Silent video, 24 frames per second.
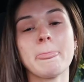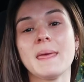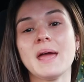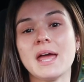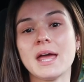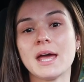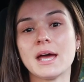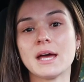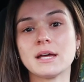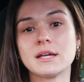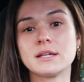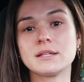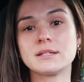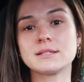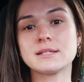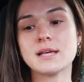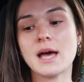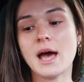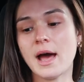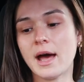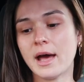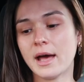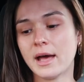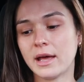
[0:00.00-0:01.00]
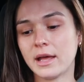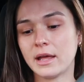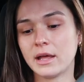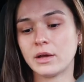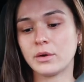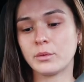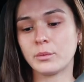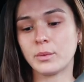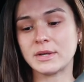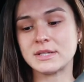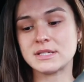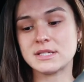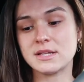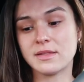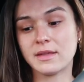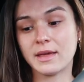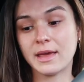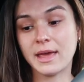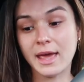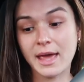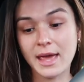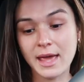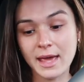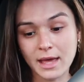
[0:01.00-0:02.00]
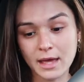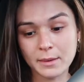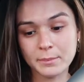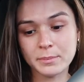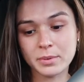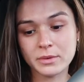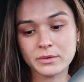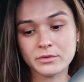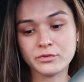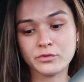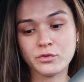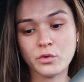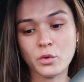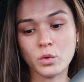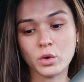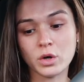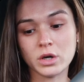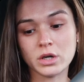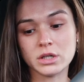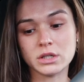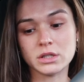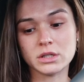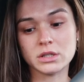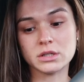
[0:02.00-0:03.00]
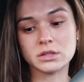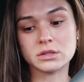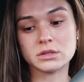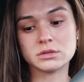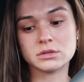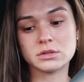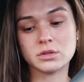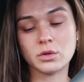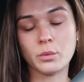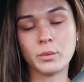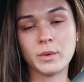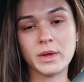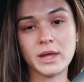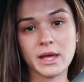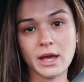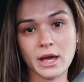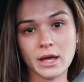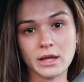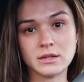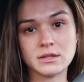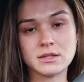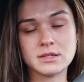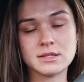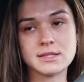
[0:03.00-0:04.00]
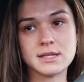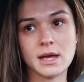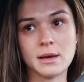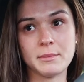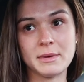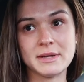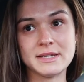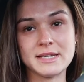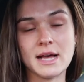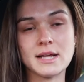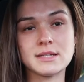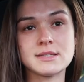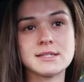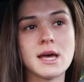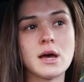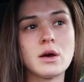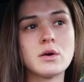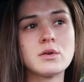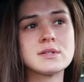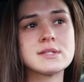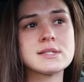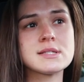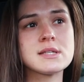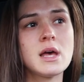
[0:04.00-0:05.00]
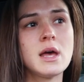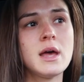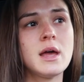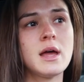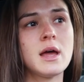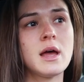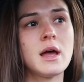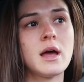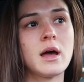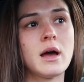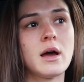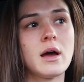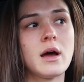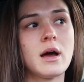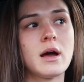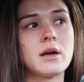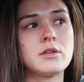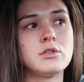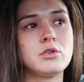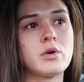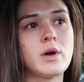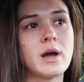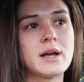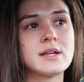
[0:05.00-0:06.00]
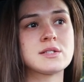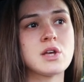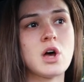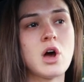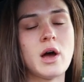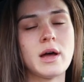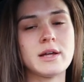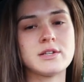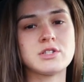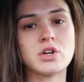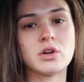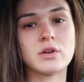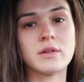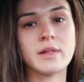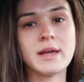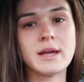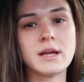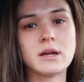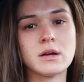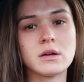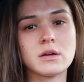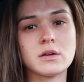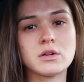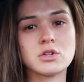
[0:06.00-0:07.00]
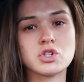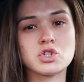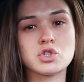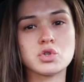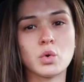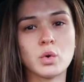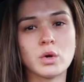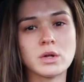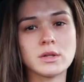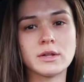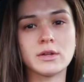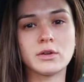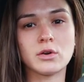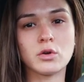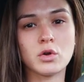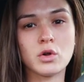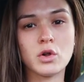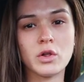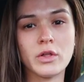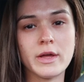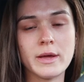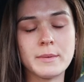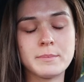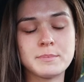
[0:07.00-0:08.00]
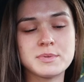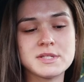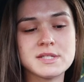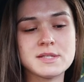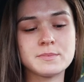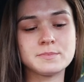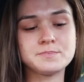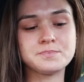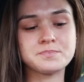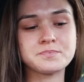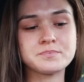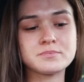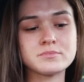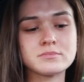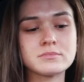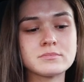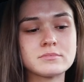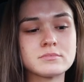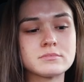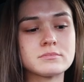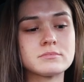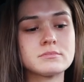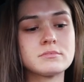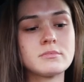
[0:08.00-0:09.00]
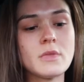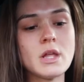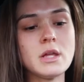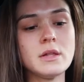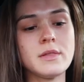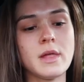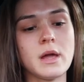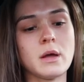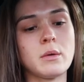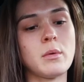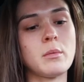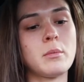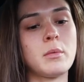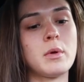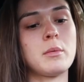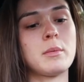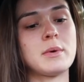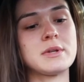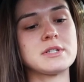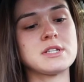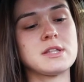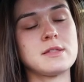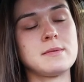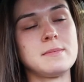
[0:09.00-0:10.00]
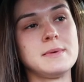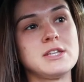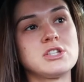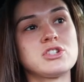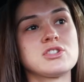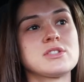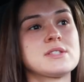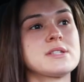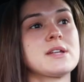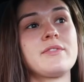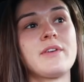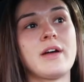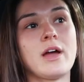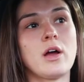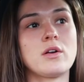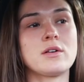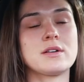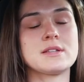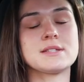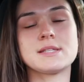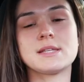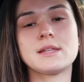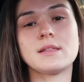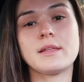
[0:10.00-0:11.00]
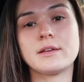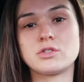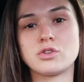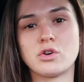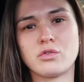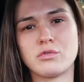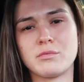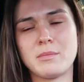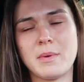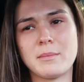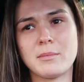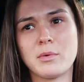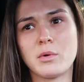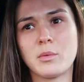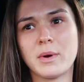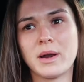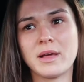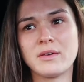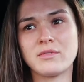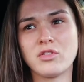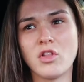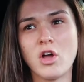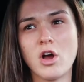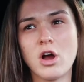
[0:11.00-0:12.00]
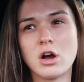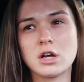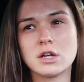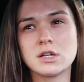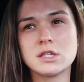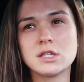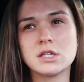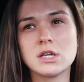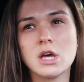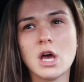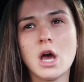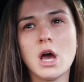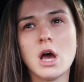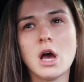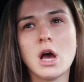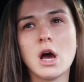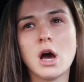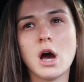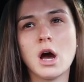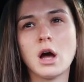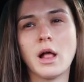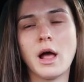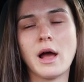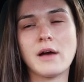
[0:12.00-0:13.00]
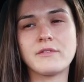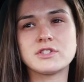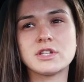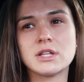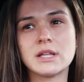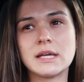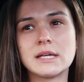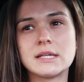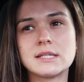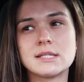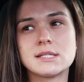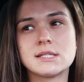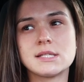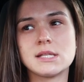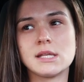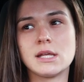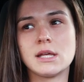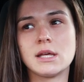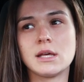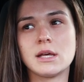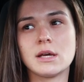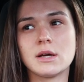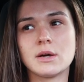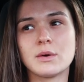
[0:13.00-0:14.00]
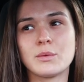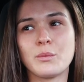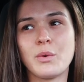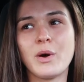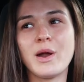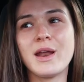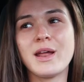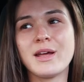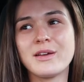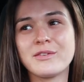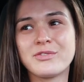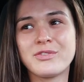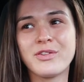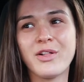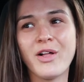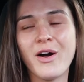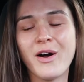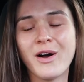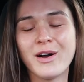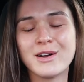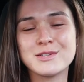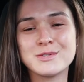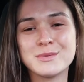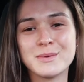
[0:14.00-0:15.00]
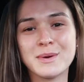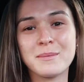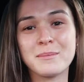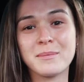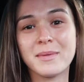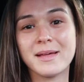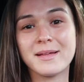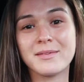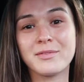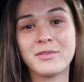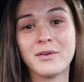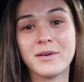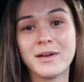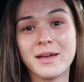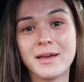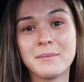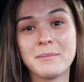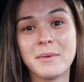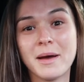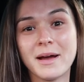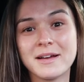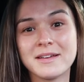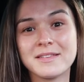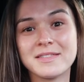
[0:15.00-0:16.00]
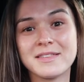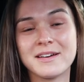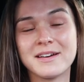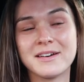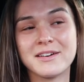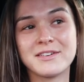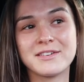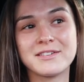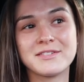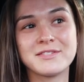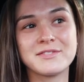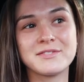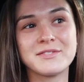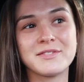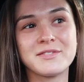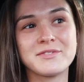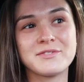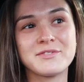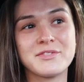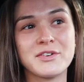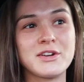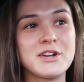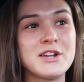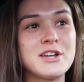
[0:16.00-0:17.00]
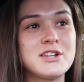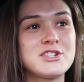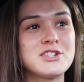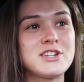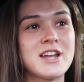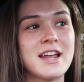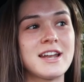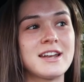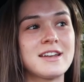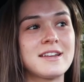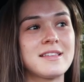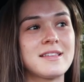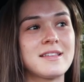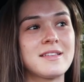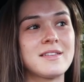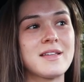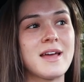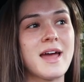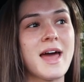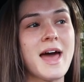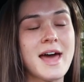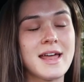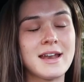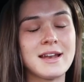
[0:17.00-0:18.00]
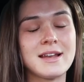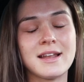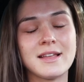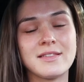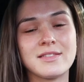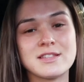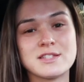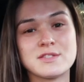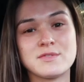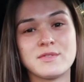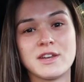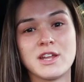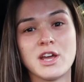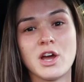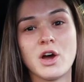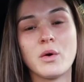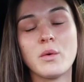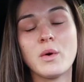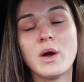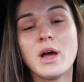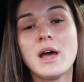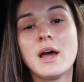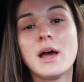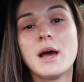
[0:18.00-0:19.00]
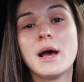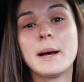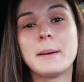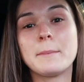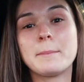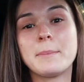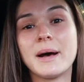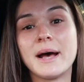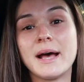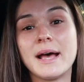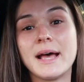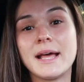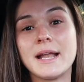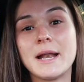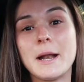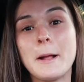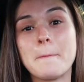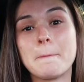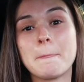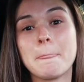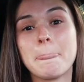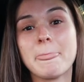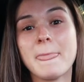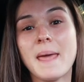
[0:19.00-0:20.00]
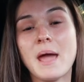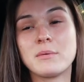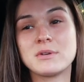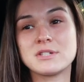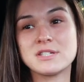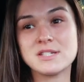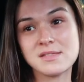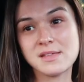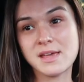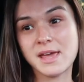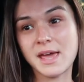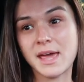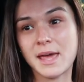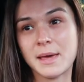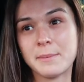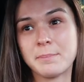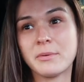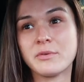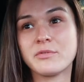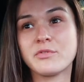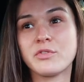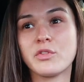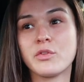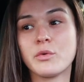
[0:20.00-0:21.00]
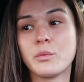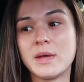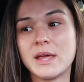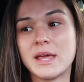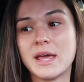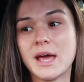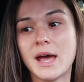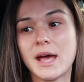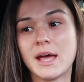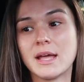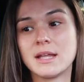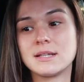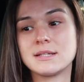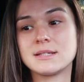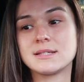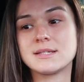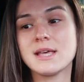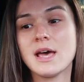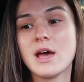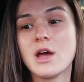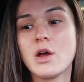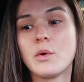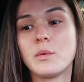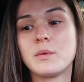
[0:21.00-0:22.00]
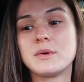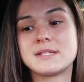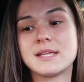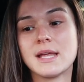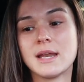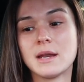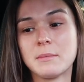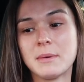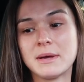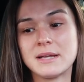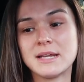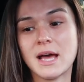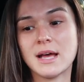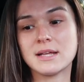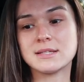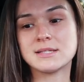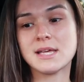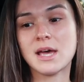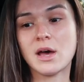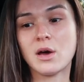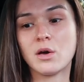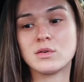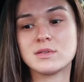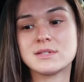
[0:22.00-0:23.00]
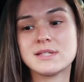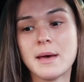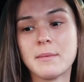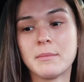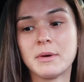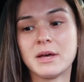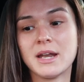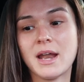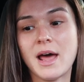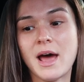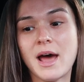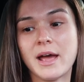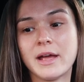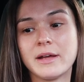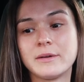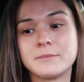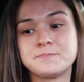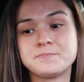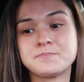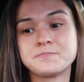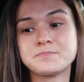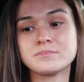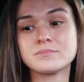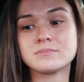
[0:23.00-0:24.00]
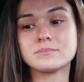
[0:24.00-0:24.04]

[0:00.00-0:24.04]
and I went to the Cape for the weekend to stay at my dad's house. You guys saw I took like short little clips like when we went to the beach and stuff i honestly like don't remember what i vlogged i'll have to like see what i vlogged when i'm like looking back at the footage and editing editing this video but i went to the cape for the weekend we stayed at my dad's house emma and i